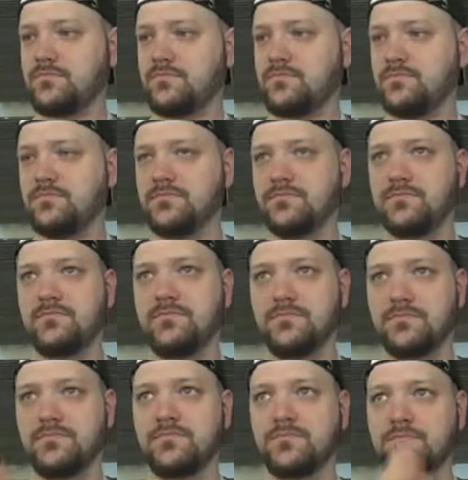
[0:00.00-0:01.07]

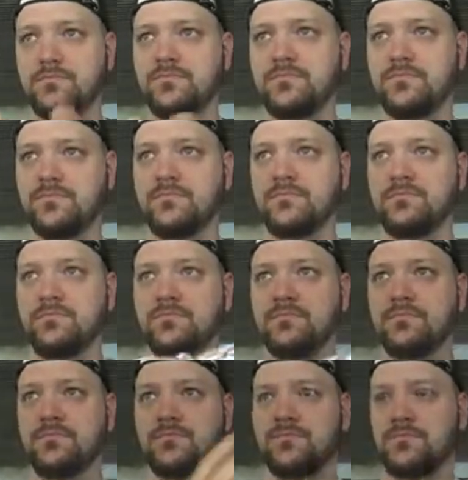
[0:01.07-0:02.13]

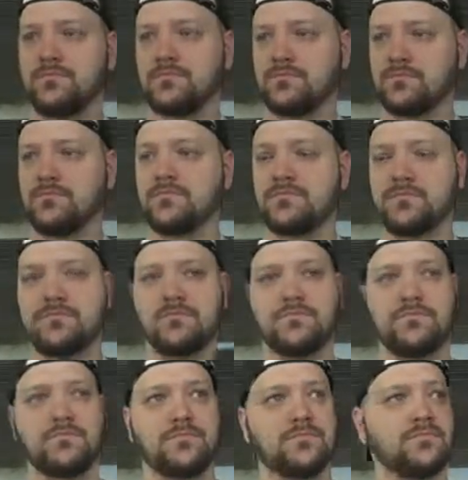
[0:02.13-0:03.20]

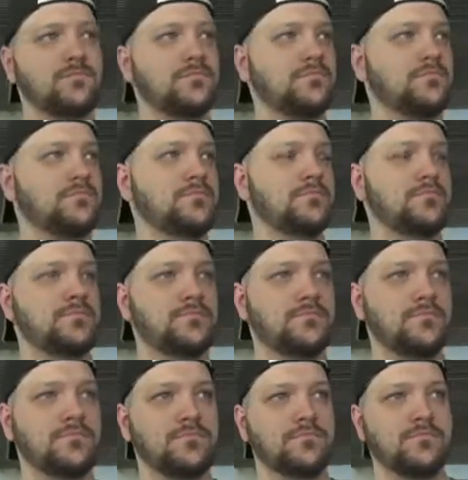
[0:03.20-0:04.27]

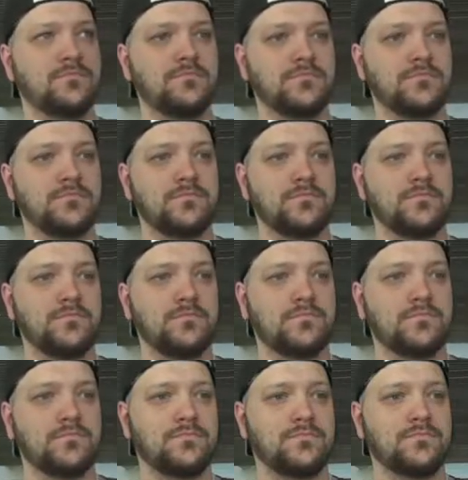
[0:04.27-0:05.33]

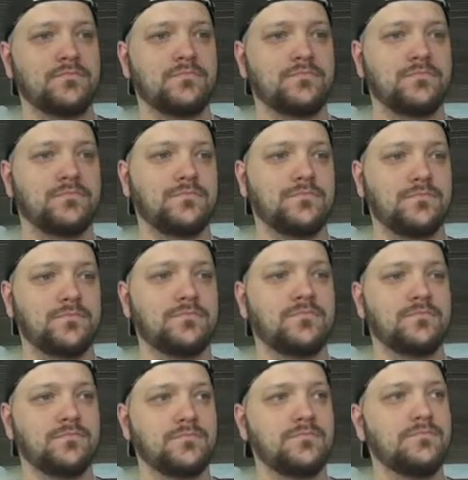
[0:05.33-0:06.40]

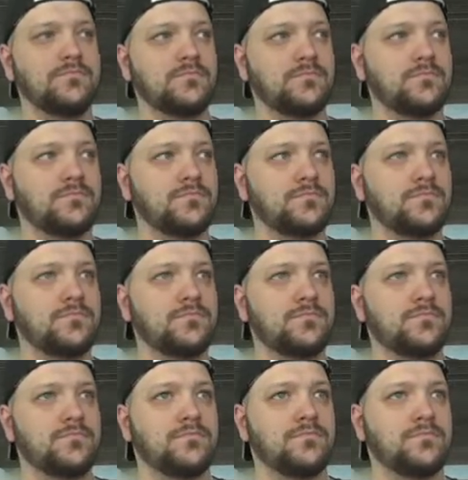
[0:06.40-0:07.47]

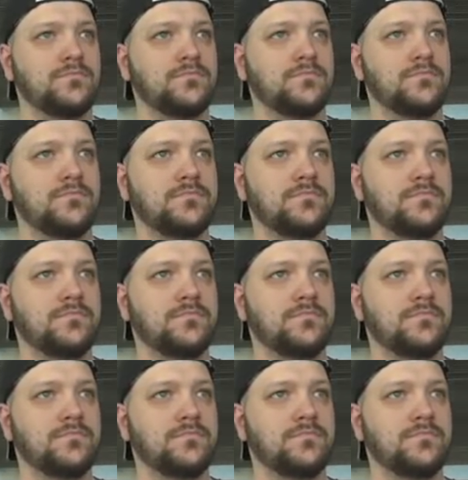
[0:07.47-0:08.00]
(silent)